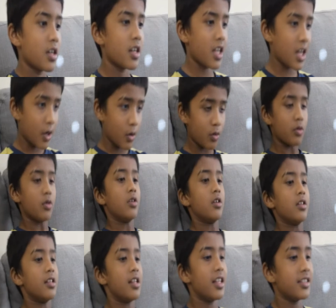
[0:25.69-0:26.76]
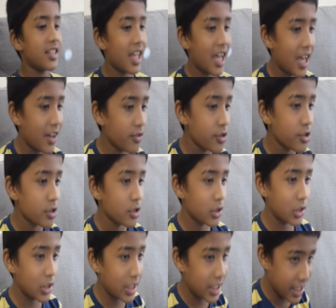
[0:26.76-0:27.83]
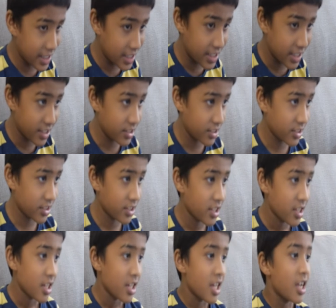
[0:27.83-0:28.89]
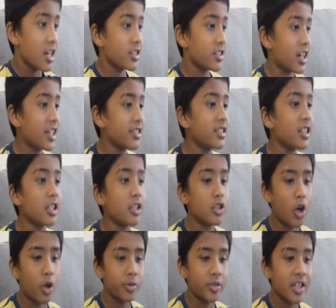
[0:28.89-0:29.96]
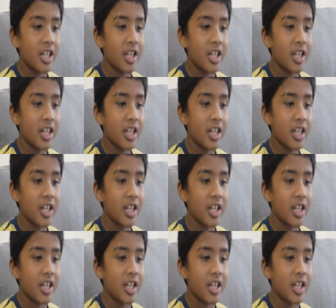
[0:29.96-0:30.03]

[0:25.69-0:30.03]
Now let's have a look at this. Triceratops